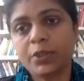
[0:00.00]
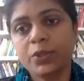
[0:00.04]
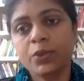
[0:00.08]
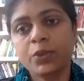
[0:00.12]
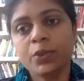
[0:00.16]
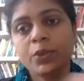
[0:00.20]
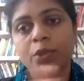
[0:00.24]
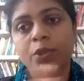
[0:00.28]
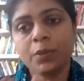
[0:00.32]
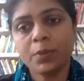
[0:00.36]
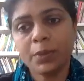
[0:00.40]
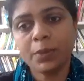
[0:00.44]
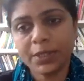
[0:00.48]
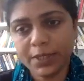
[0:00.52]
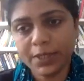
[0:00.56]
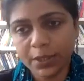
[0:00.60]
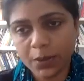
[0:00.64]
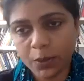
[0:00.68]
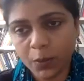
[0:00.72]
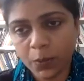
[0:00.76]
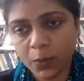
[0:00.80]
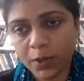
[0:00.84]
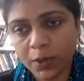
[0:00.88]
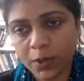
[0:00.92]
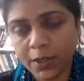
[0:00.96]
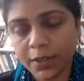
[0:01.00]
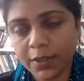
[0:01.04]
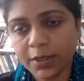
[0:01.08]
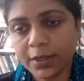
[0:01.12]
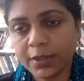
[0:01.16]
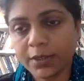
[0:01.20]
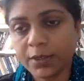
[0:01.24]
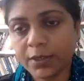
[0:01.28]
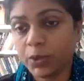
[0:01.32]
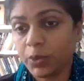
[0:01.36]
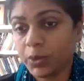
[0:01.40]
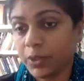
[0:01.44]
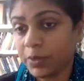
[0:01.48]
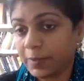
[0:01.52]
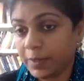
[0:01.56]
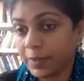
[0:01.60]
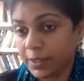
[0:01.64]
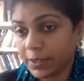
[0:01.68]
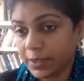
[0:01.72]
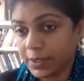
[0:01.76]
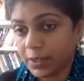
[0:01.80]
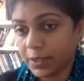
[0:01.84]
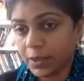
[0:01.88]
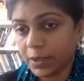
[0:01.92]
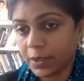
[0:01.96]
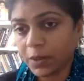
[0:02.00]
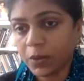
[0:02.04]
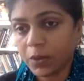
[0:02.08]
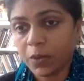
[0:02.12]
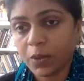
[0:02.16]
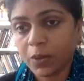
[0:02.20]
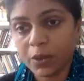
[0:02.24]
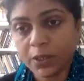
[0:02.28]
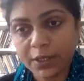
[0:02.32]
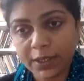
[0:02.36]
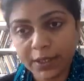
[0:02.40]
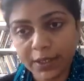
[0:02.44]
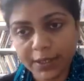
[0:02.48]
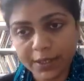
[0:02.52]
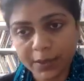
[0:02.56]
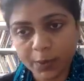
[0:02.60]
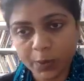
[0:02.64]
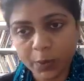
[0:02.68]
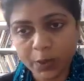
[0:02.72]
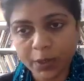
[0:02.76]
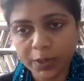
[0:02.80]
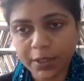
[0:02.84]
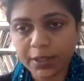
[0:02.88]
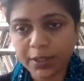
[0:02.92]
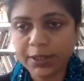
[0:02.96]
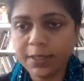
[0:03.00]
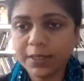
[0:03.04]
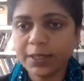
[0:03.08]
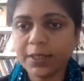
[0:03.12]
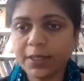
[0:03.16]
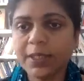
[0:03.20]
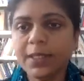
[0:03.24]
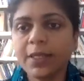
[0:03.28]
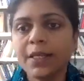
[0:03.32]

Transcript: to domestic workers to even or sex workers.